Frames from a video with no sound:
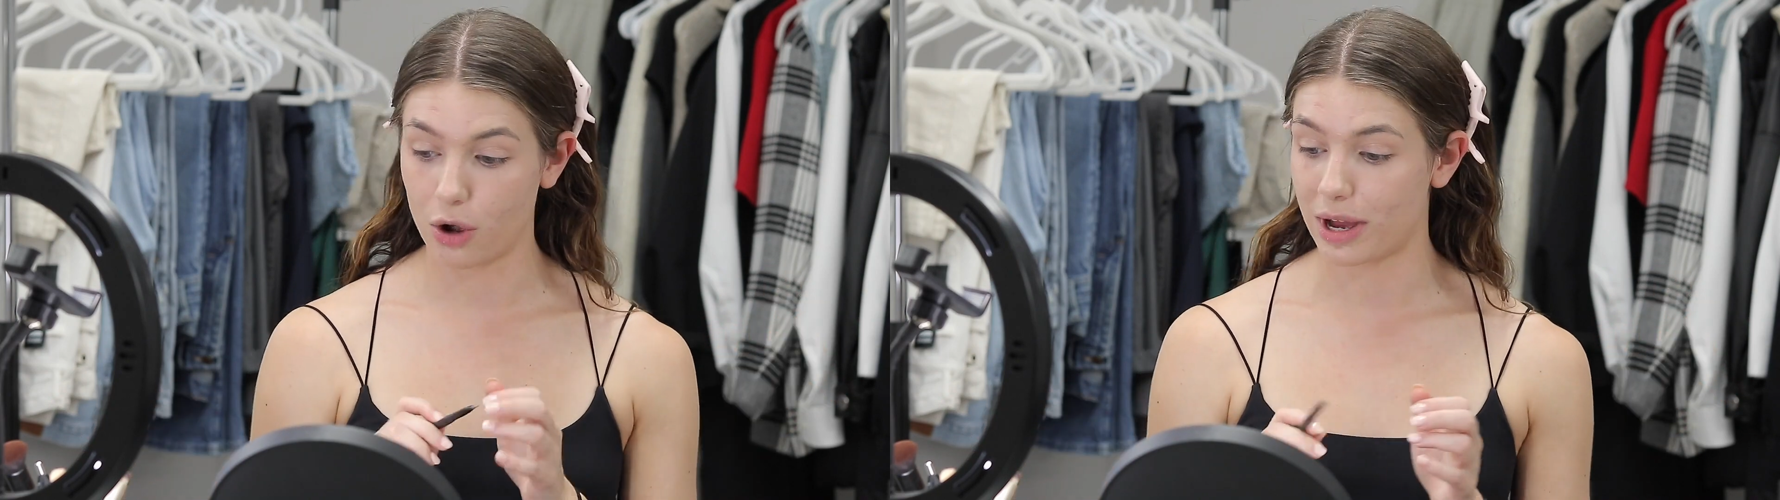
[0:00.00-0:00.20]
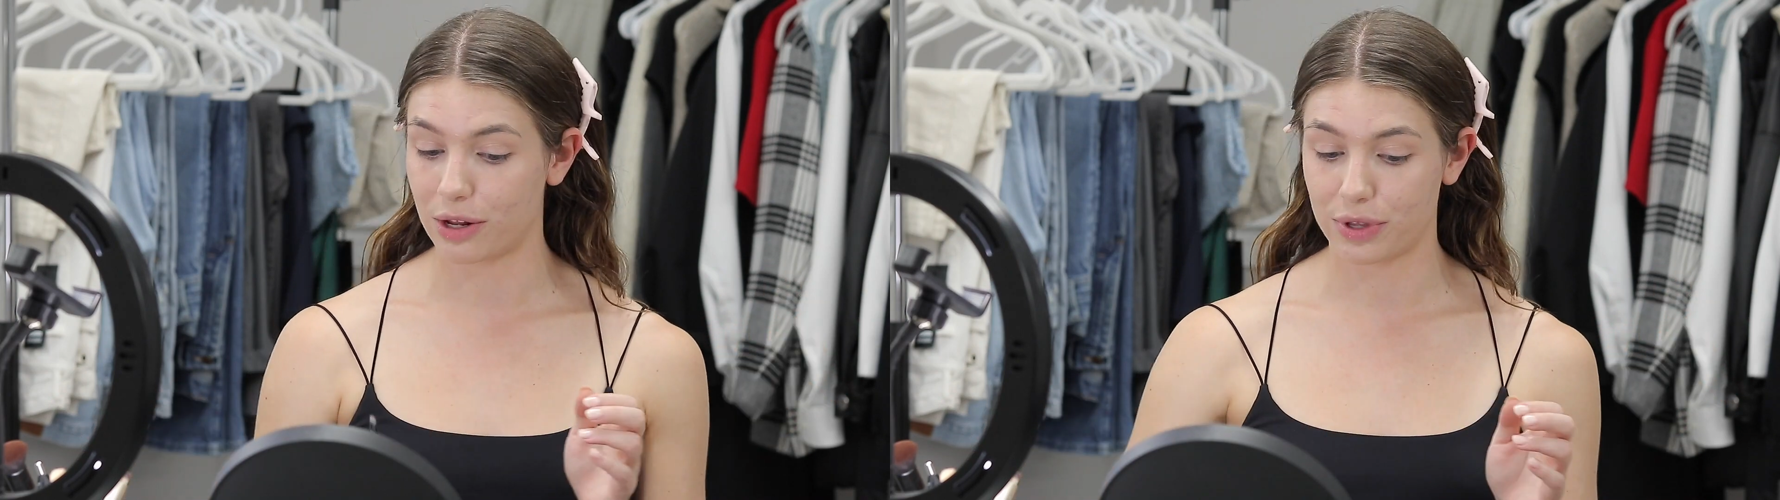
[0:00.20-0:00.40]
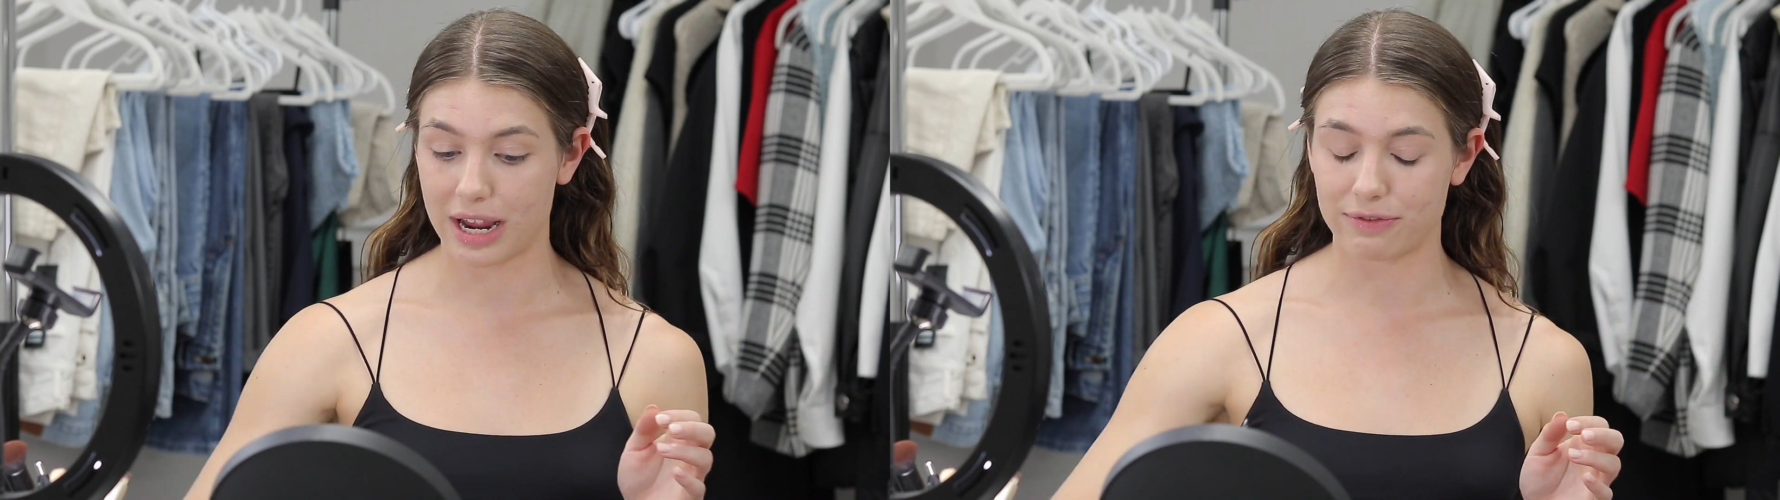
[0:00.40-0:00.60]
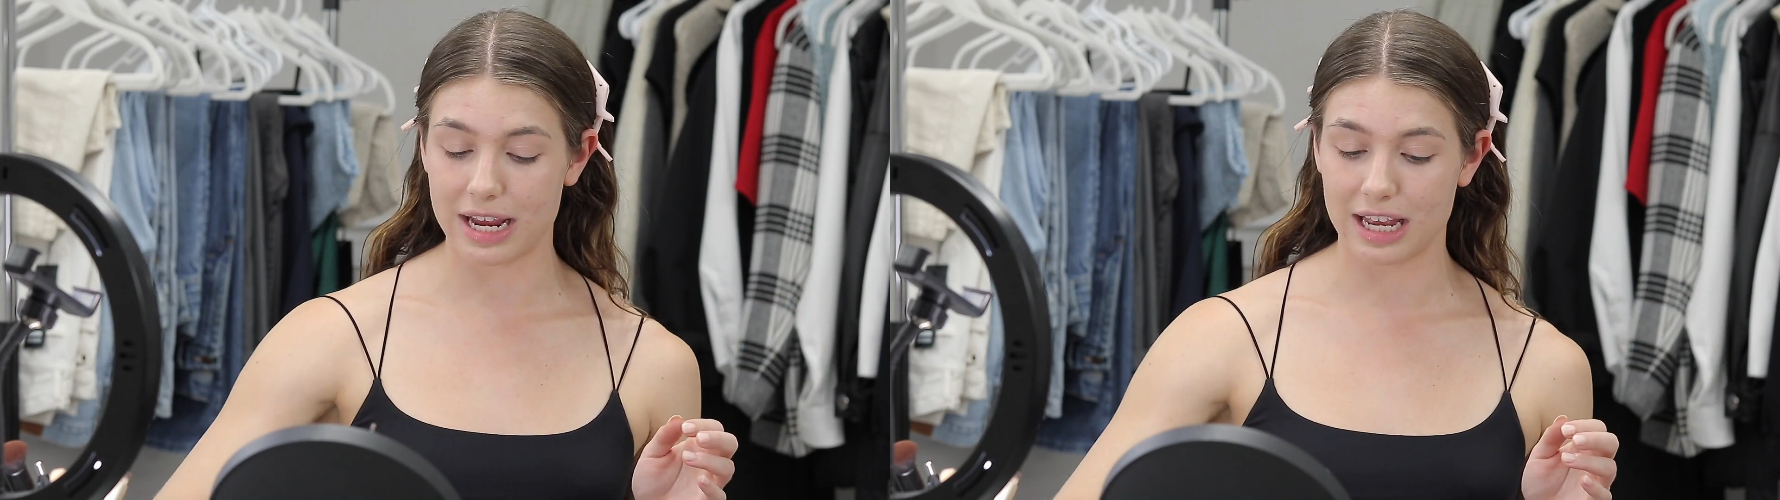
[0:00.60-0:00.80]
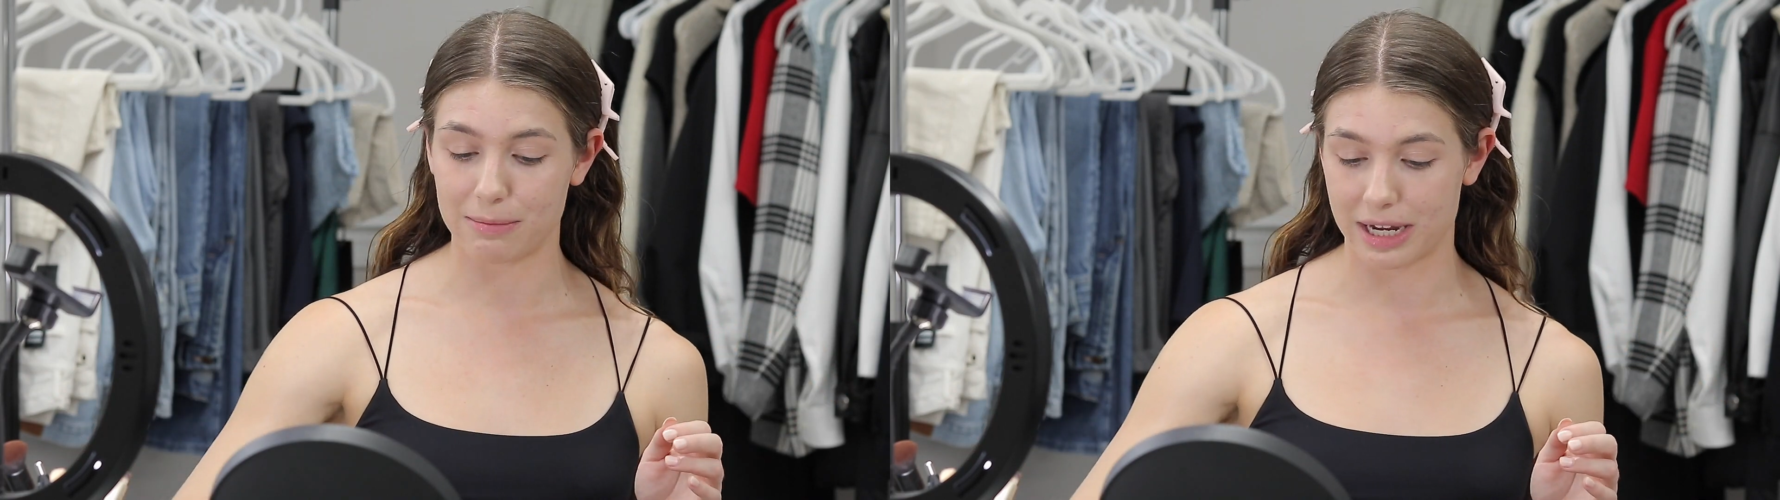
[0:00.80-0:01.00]
Oh, I don't think I've
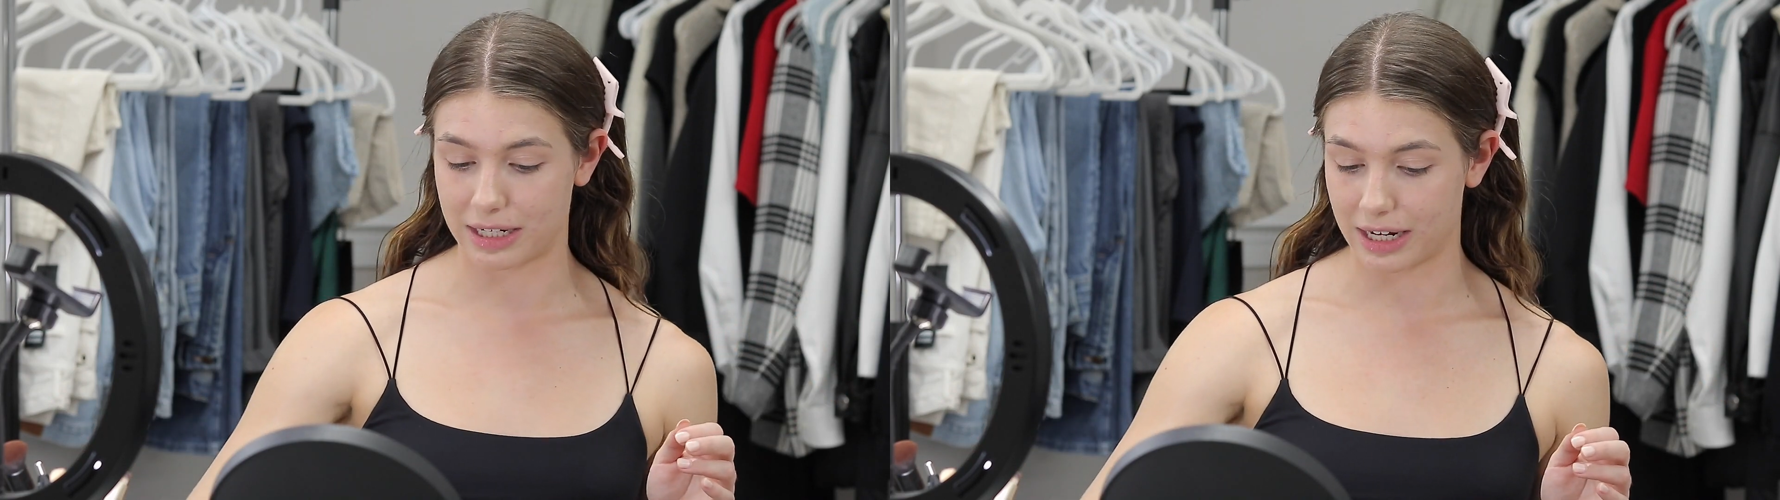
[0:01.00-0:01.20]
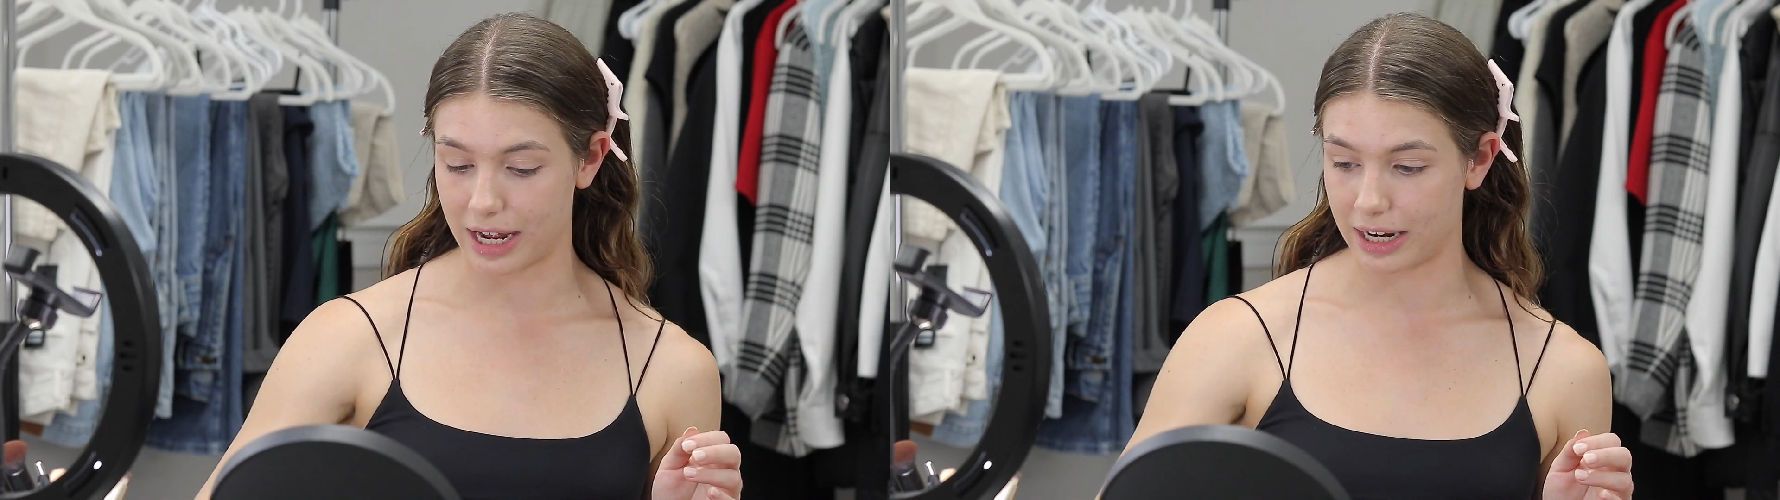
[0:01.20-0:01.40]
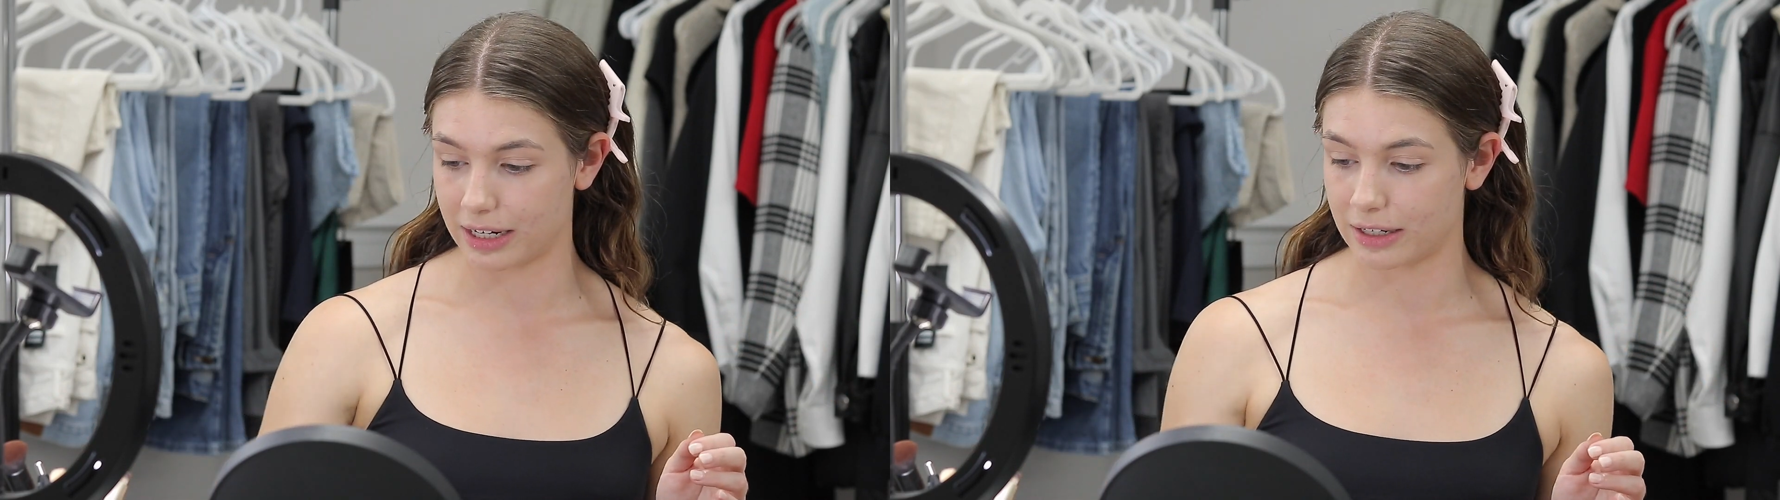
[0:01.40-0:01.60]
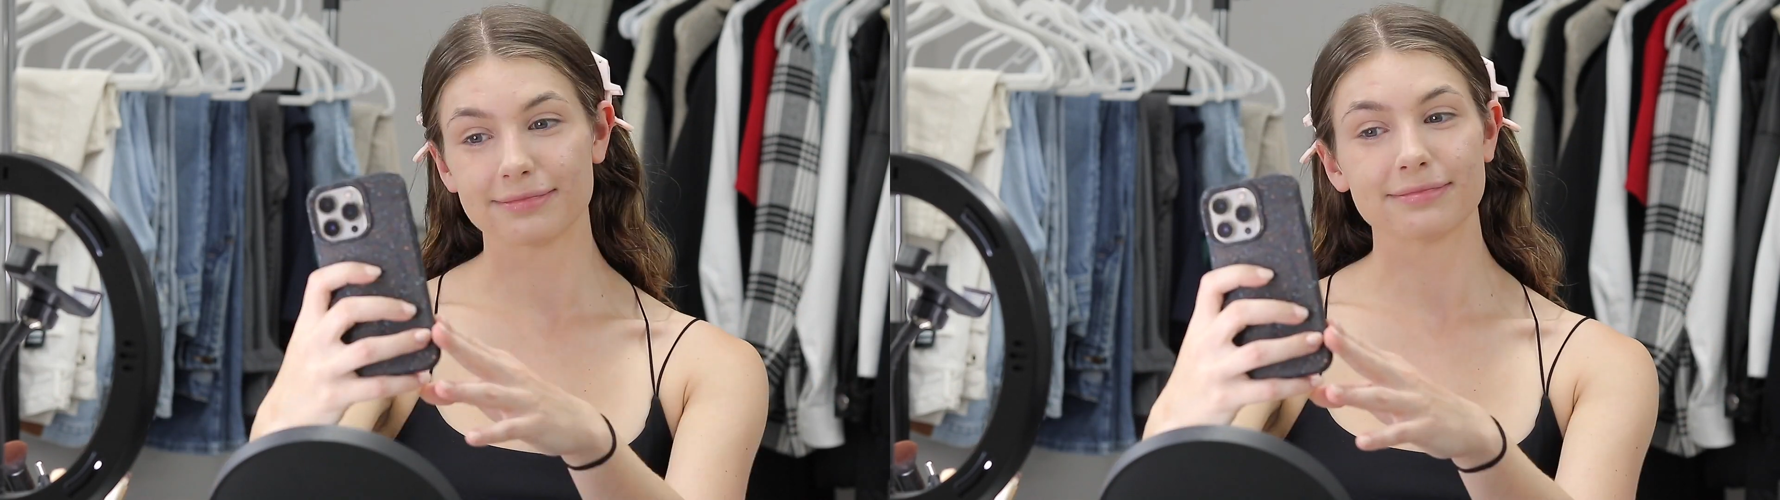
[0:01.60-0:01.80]
taken mine today.